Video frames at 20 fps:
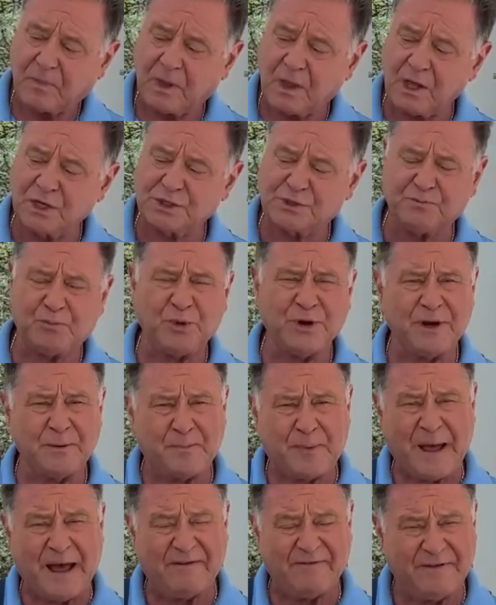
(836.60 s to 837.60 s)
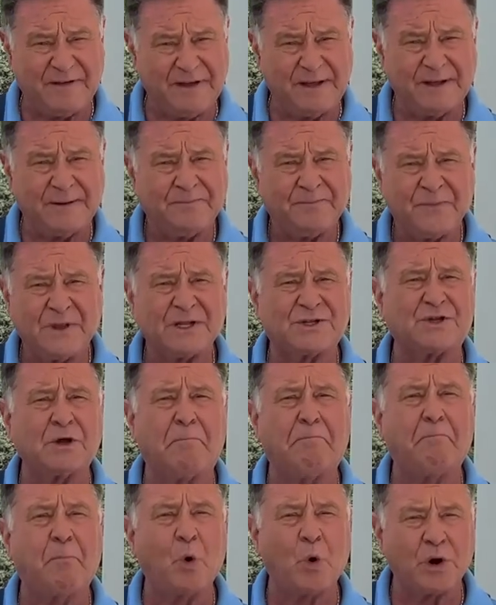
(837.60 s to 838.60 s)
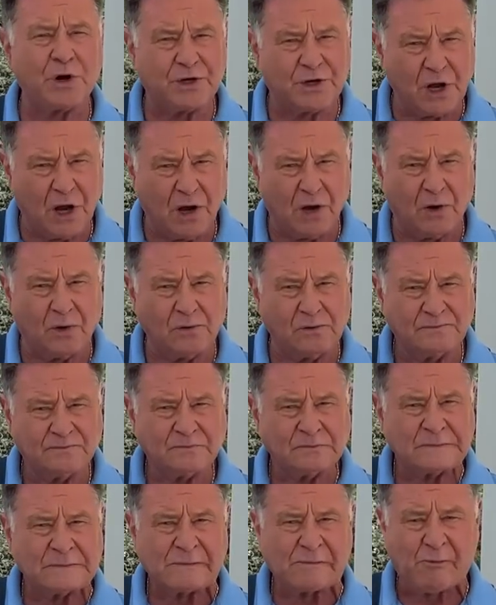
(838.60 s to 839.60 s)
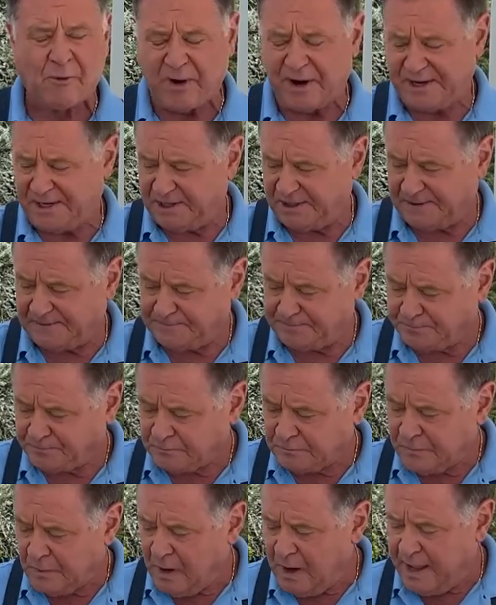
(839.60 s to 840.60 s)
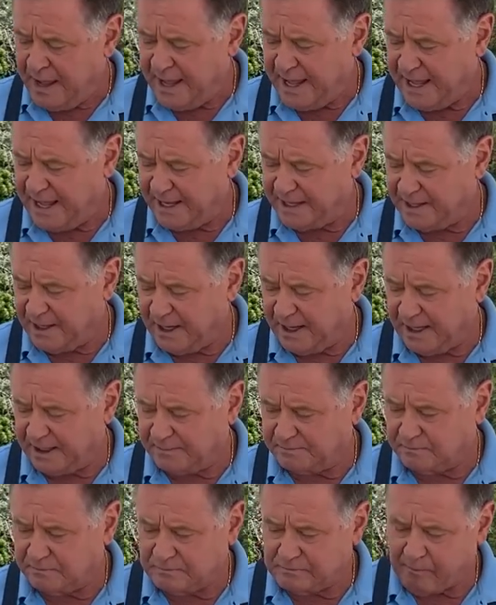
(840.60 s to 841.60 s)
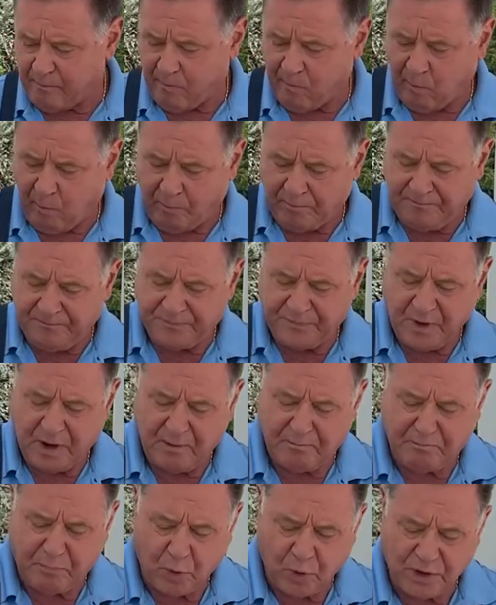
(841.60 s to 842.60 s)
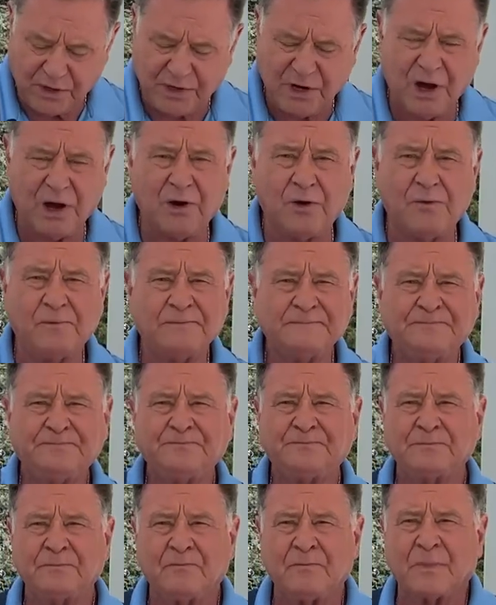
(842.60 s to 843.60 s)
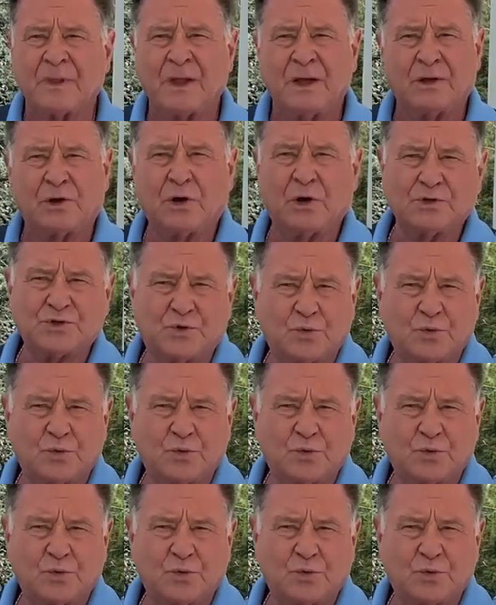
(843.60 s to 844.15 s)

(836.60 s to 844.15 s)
Esprit de Pavie. It's a Bordeaux right here. And a Bordeaux goes